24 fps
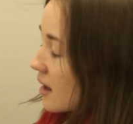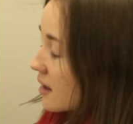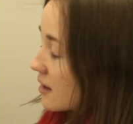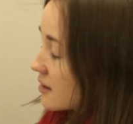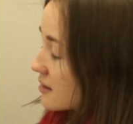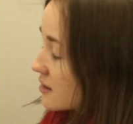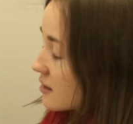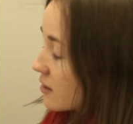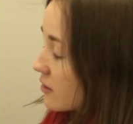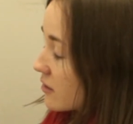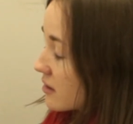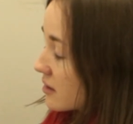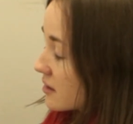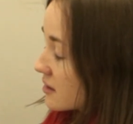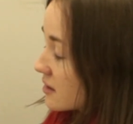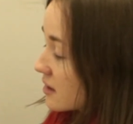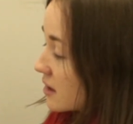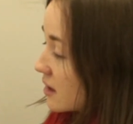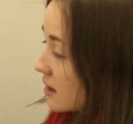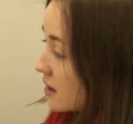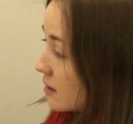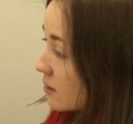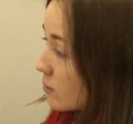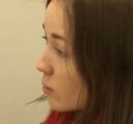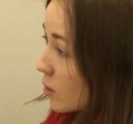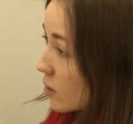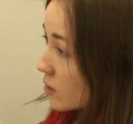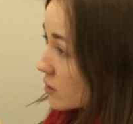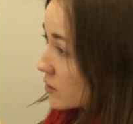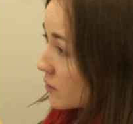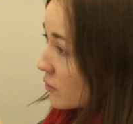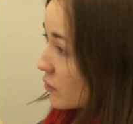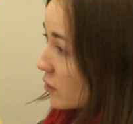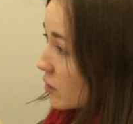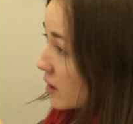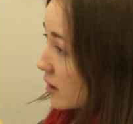And as long as he
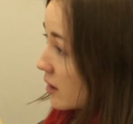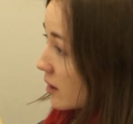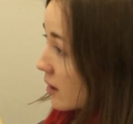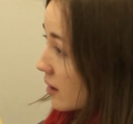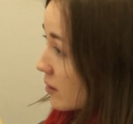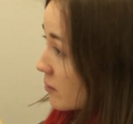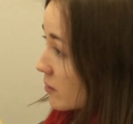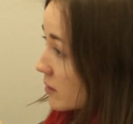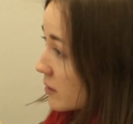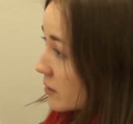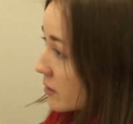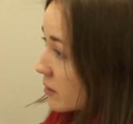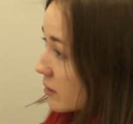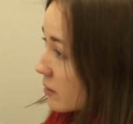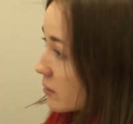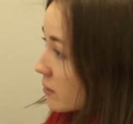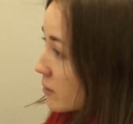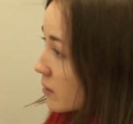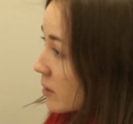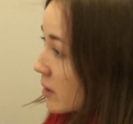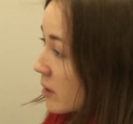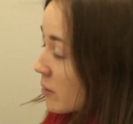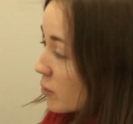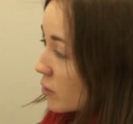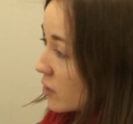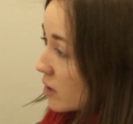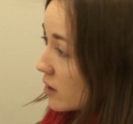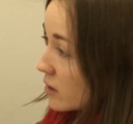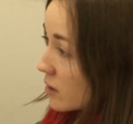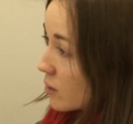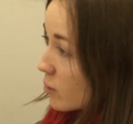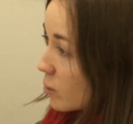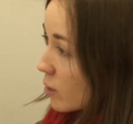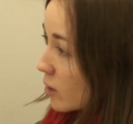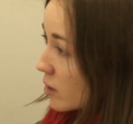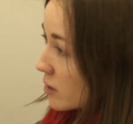walks free, I will not
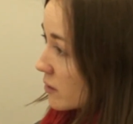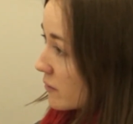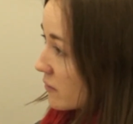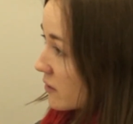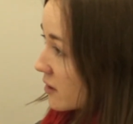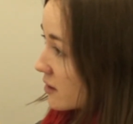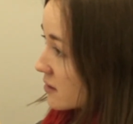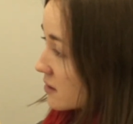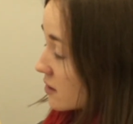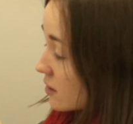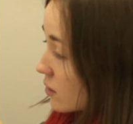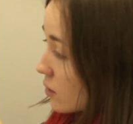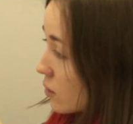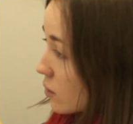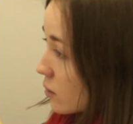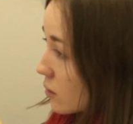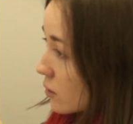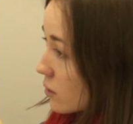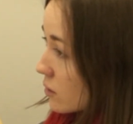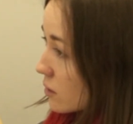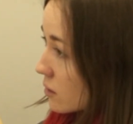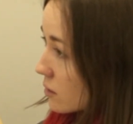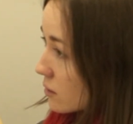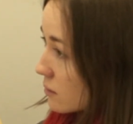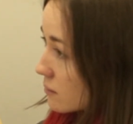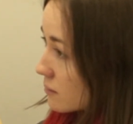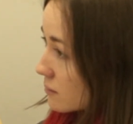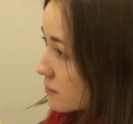breathe a word of this in court.